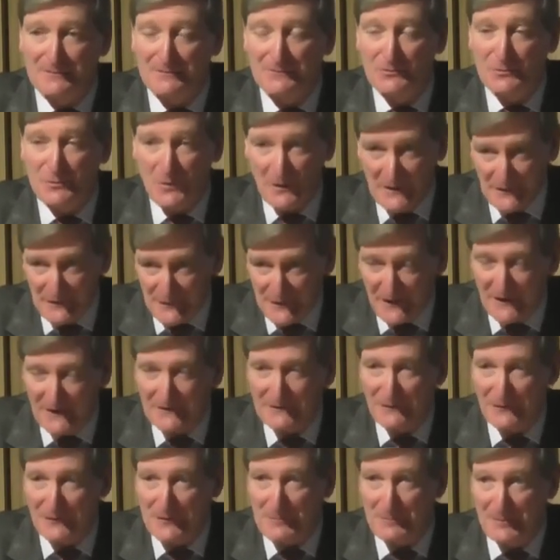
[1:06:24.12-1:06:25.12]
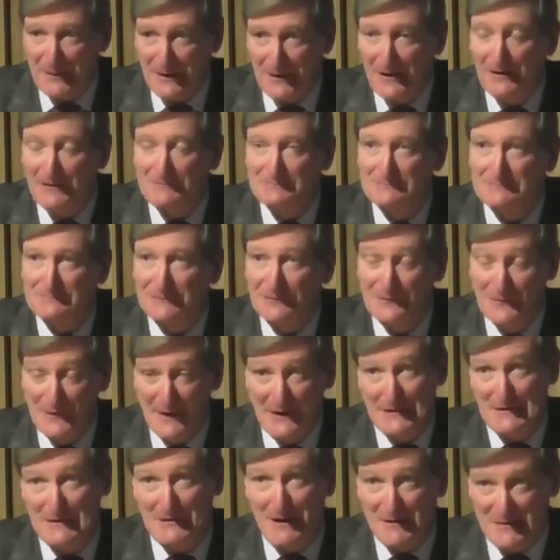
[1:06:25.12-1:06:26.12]
qualified for the bar,
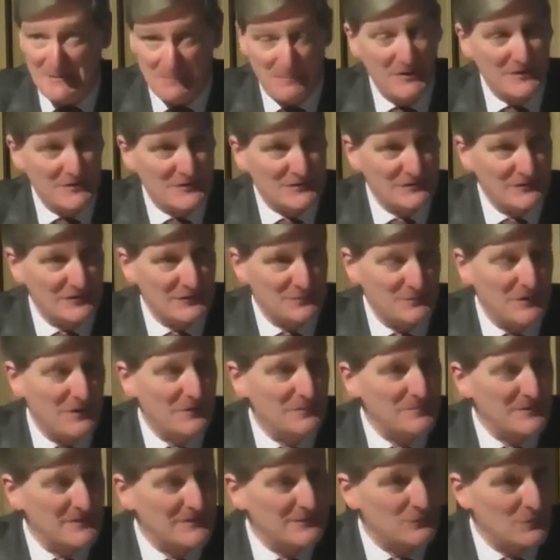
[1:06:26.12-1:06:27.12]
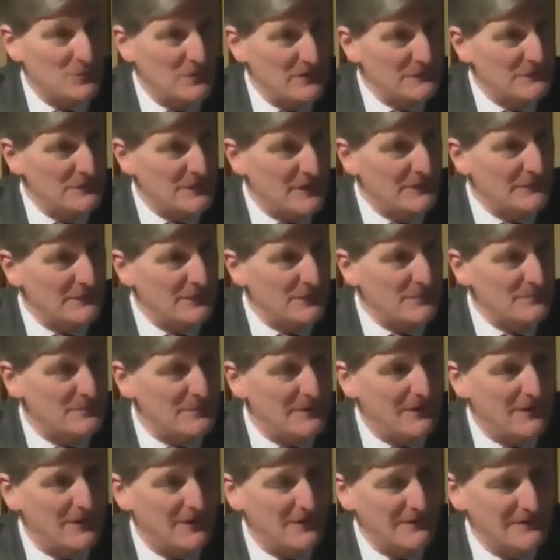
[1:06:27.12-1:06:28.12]
very nice person as well, but he qualified for the
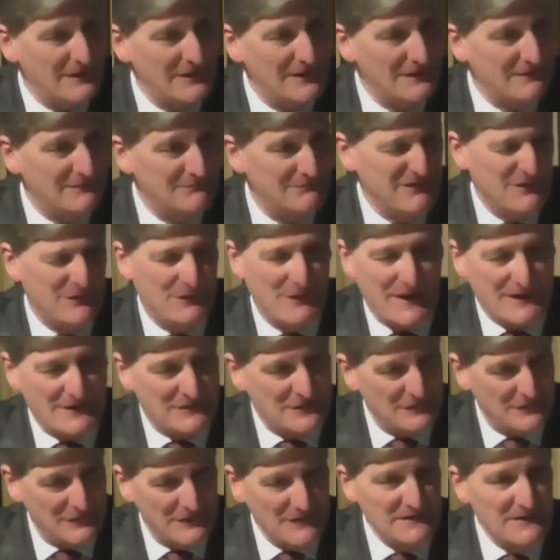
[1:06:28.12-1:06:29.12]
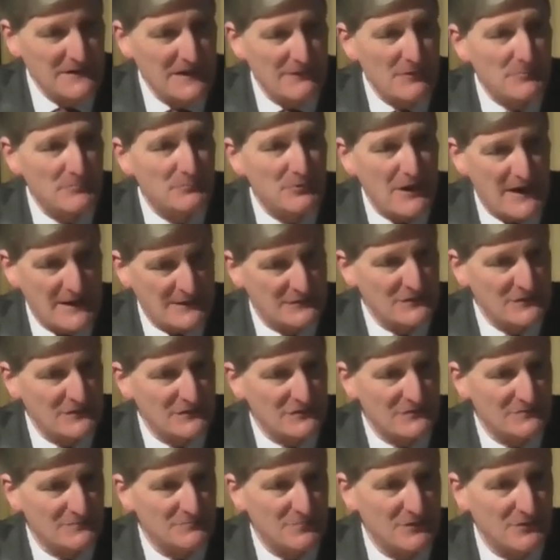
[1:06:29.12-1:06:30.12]
bar, he effectively never
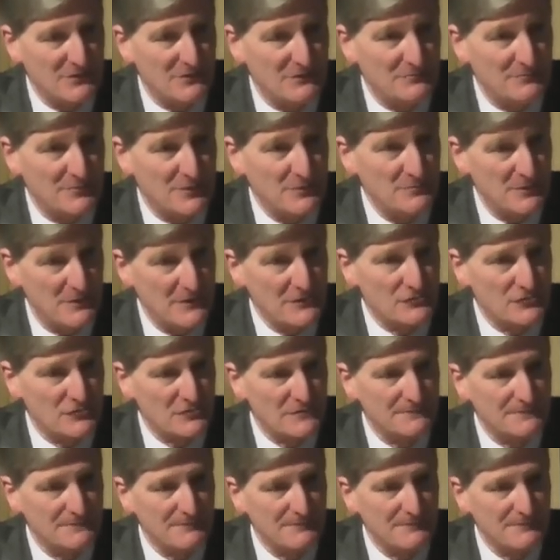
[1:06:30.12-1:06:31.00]
practised beyond pupillage.